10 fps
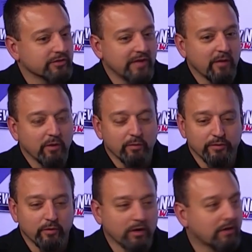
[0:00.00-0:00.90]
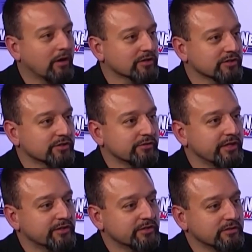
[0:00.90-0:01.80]
so that way when you are crossing
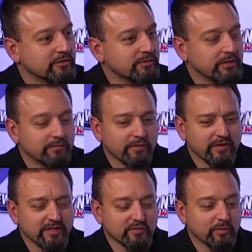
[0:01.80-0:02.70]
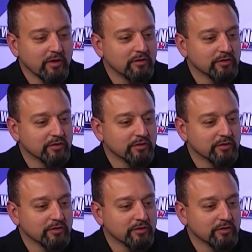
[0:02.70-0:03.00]
streets and doing different things, and we all